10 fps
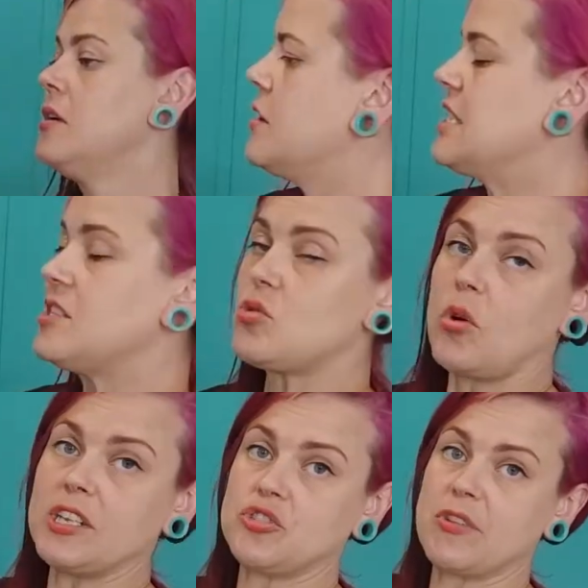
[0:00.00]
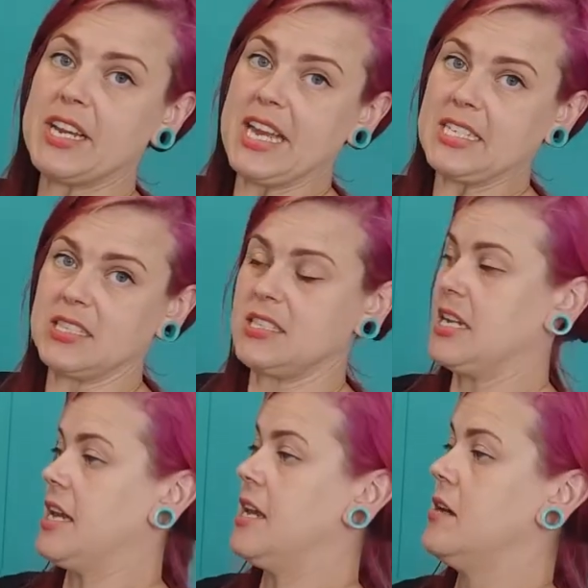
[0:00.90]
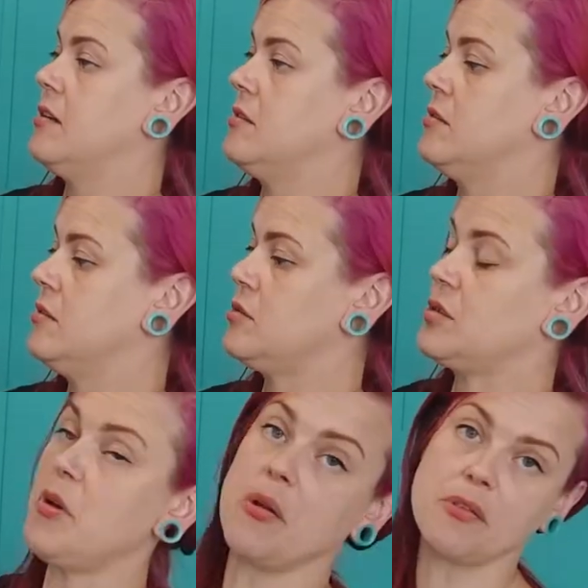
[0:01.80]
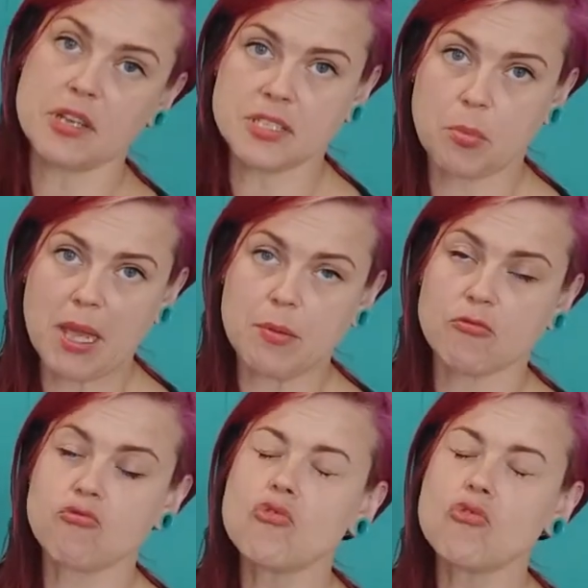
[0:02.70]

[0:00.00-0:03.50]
This is quite tricky to stay smooth because the paper